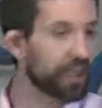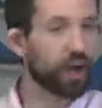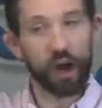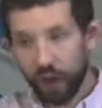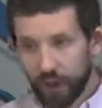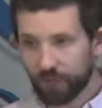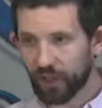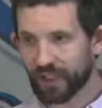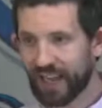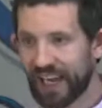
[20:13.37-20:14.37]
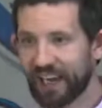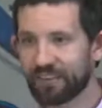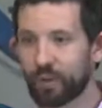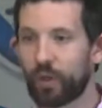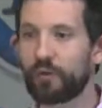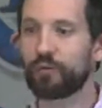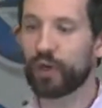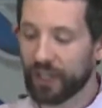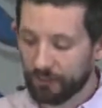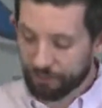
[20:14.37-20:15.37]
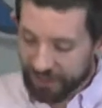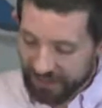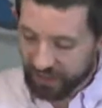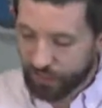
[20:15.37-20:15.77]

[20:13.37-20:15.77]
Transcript: In all of our lives, where if we confess